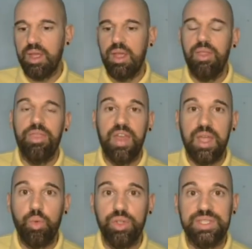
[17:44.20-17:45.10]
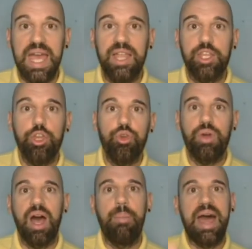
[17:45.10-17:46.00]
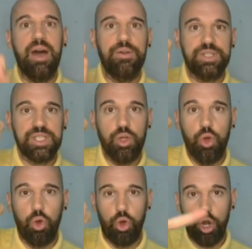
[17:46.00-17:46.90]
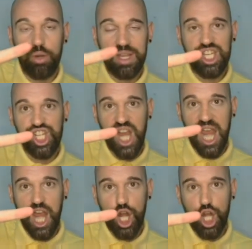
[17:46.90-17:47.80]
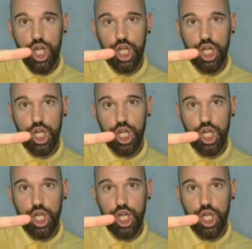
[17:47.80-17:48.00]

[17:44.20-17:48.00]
They will tell you about orange air,